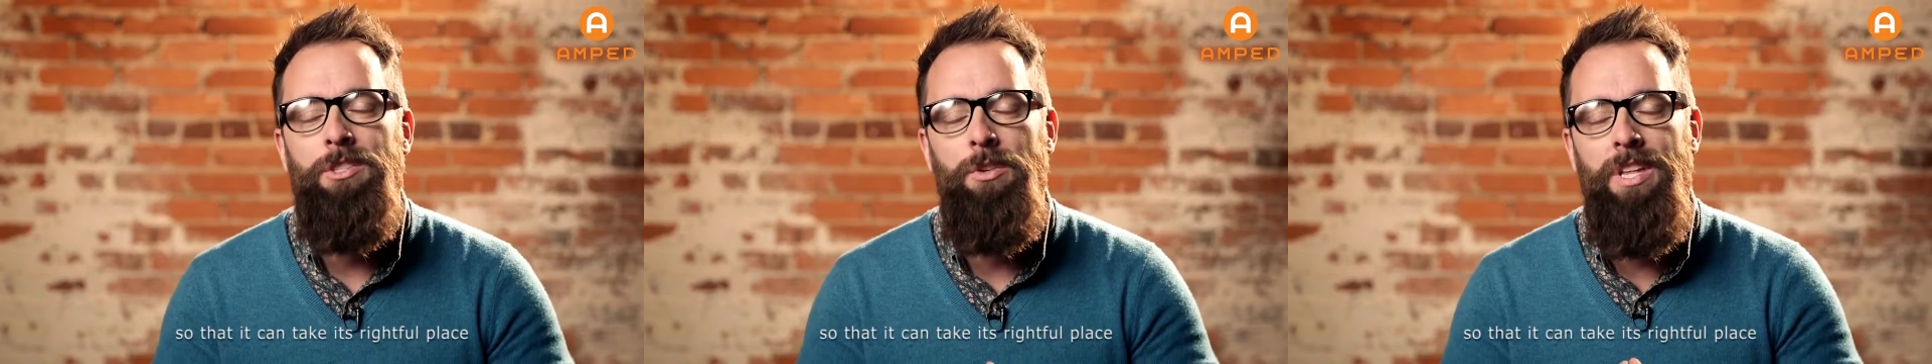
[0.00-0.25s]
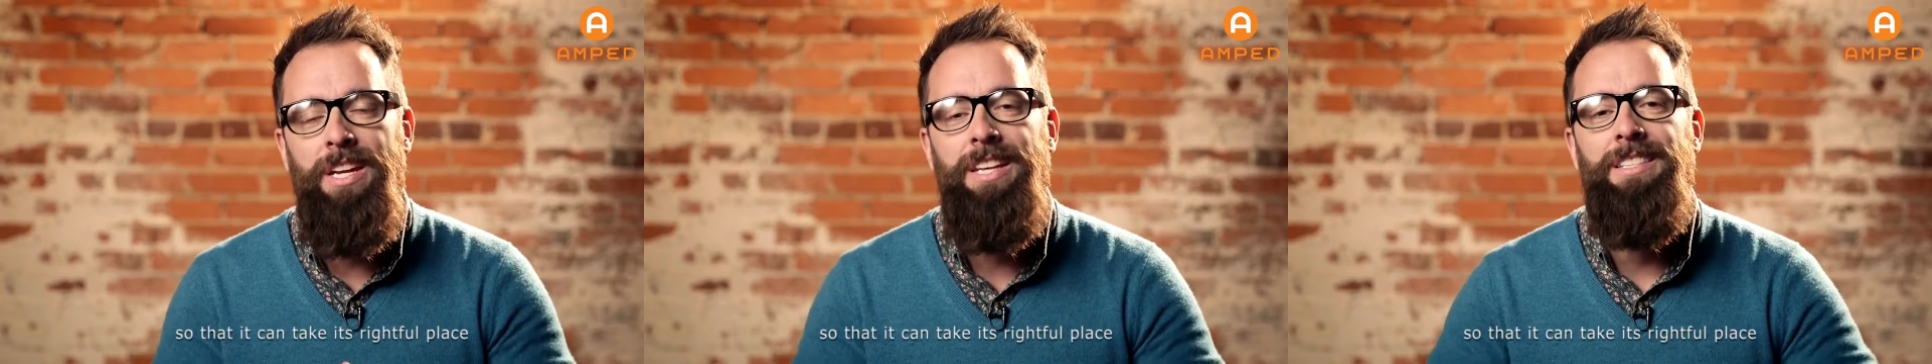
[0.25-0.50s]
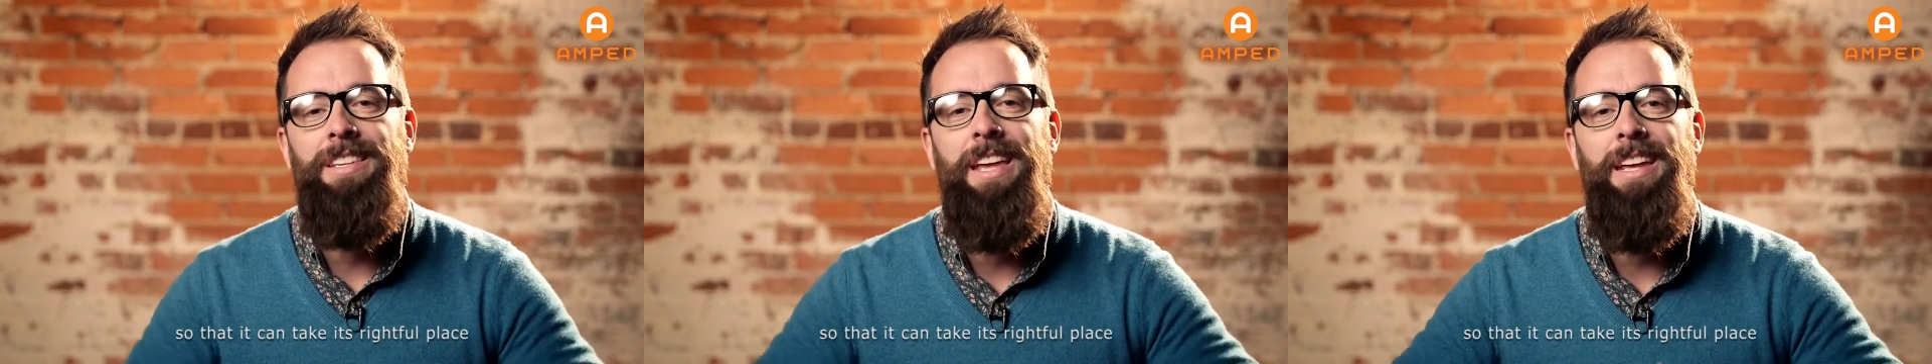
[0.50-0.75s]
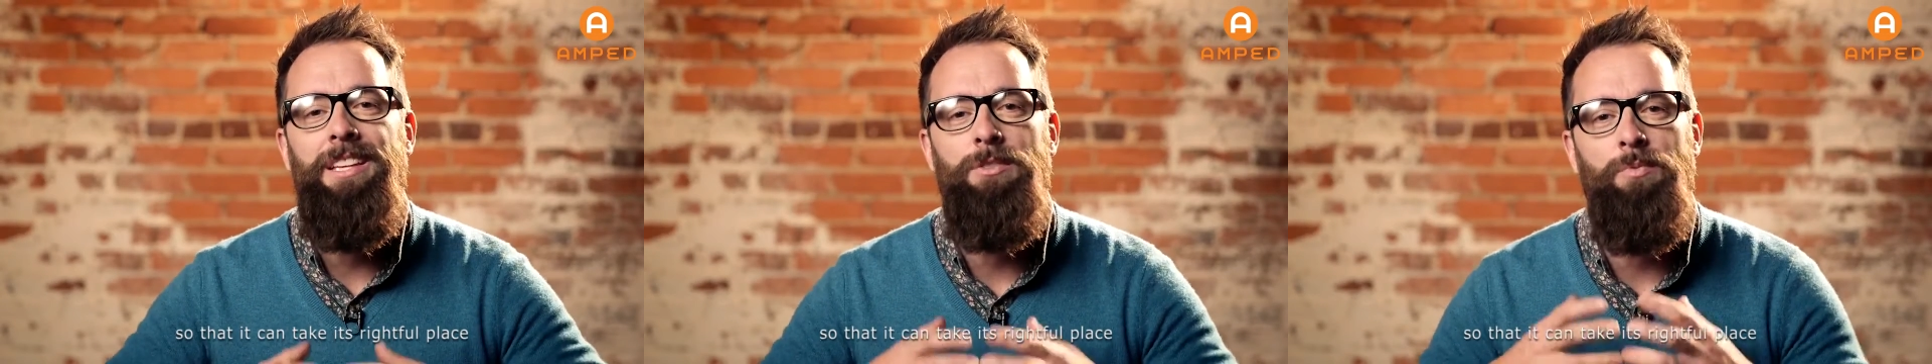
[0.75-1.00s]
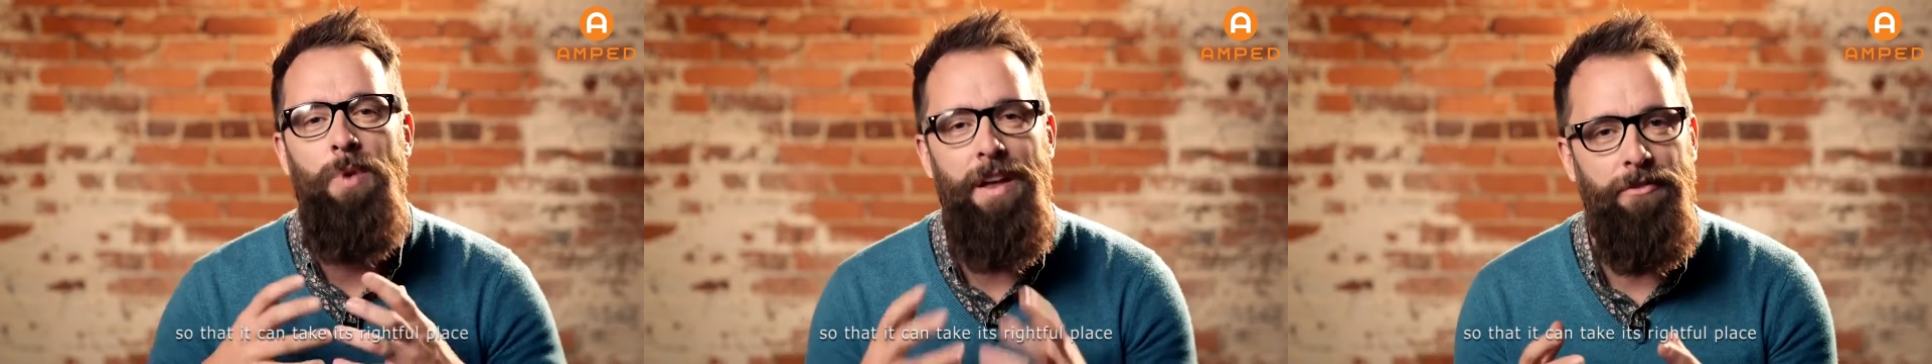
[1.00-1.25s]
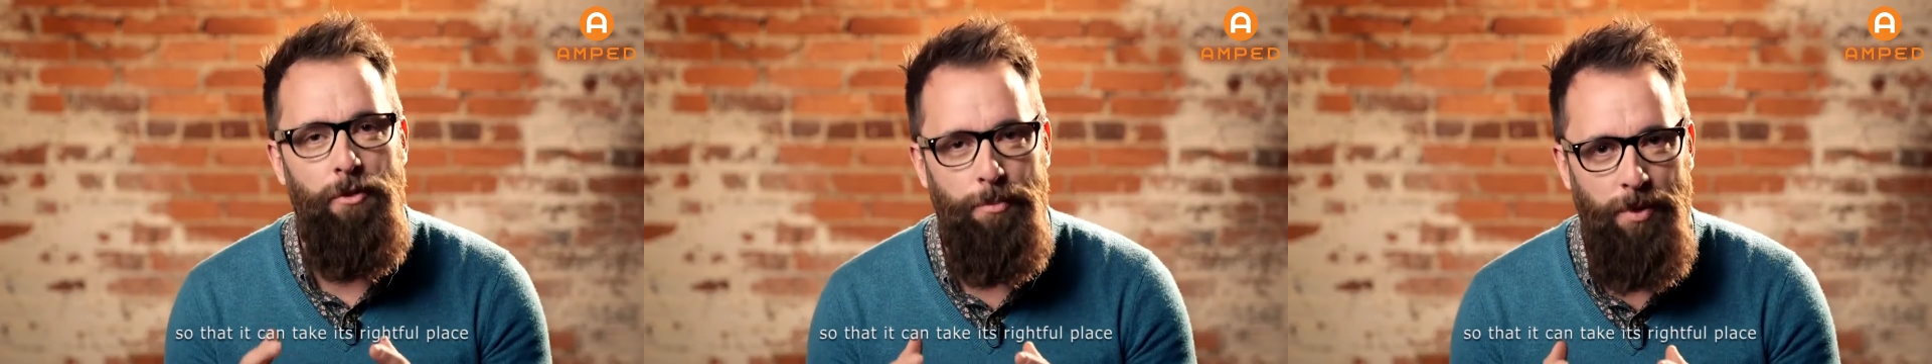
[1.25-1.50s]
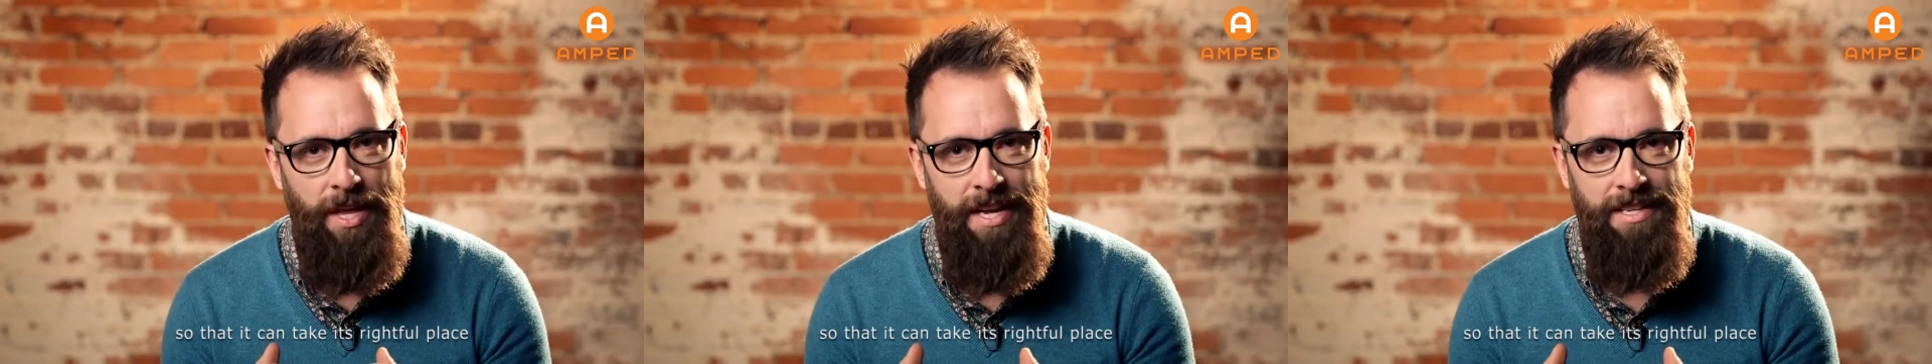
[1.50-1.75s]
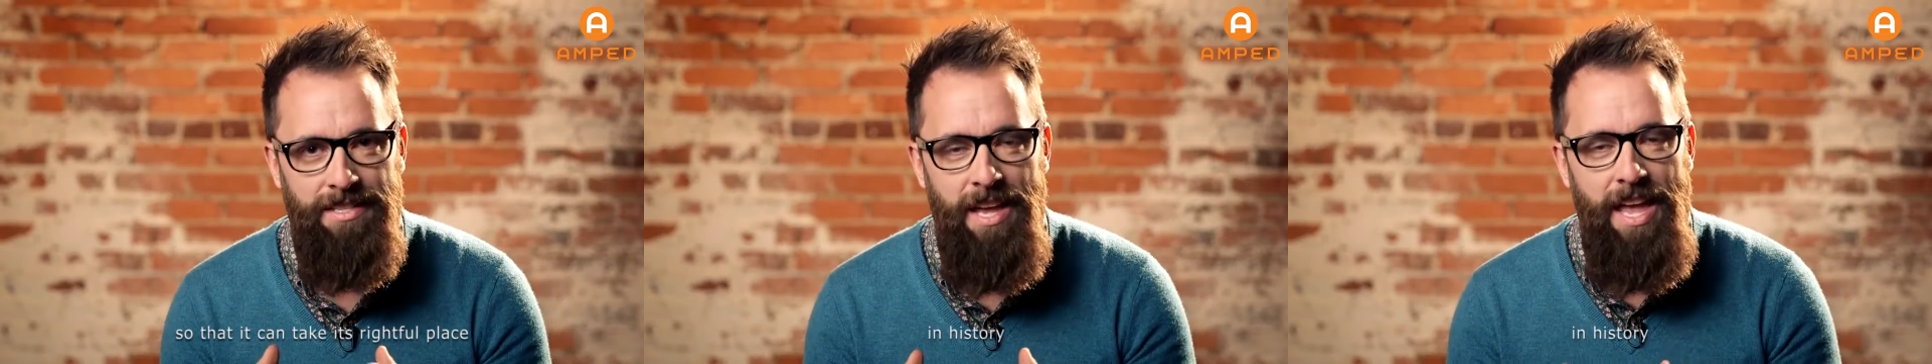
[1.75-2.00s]
so that it can take its rightful
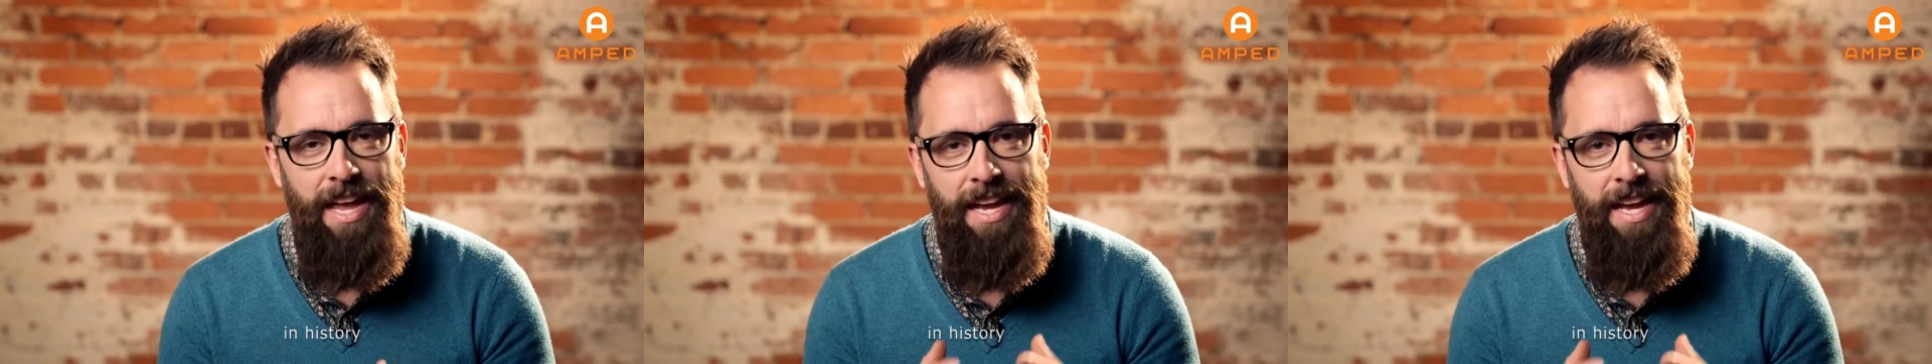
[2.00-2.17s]
place